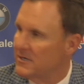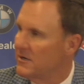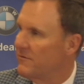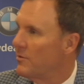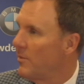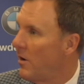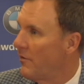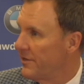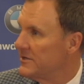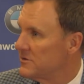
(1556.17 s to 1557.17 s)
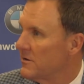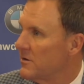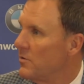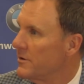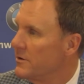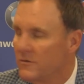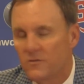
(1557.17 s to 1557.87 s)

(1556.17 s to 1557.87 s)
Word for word: not delivering the ball, things aren't going good.